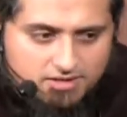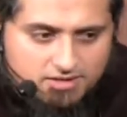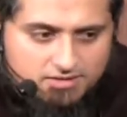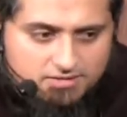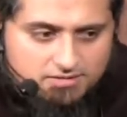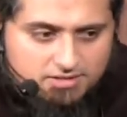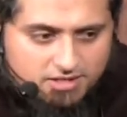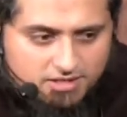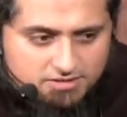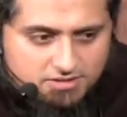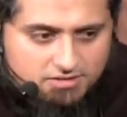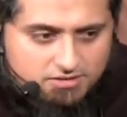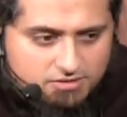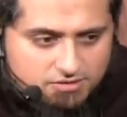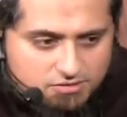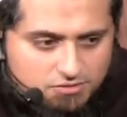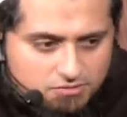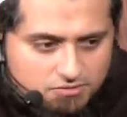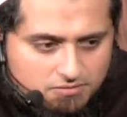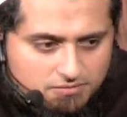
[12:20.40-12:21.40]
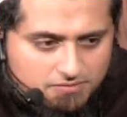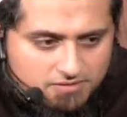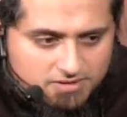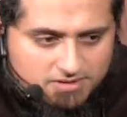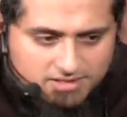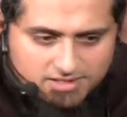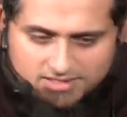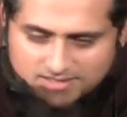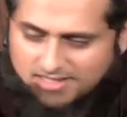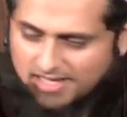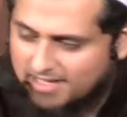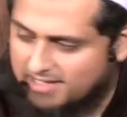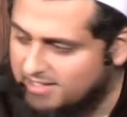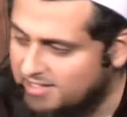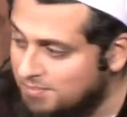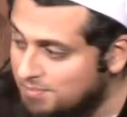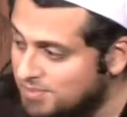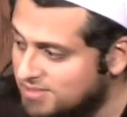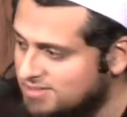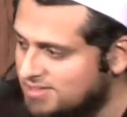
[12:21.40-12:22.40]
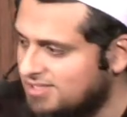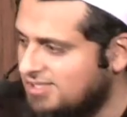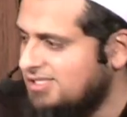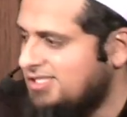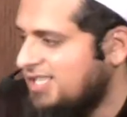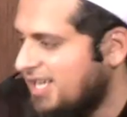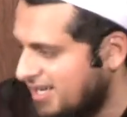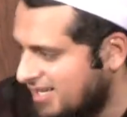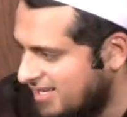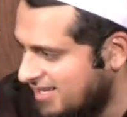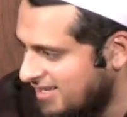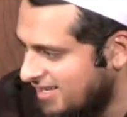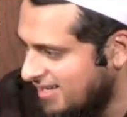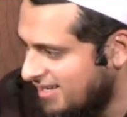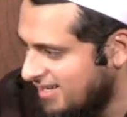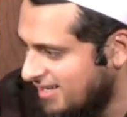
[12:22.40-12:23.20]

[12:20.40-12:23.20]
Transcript: These are the two feelings that keep us in check.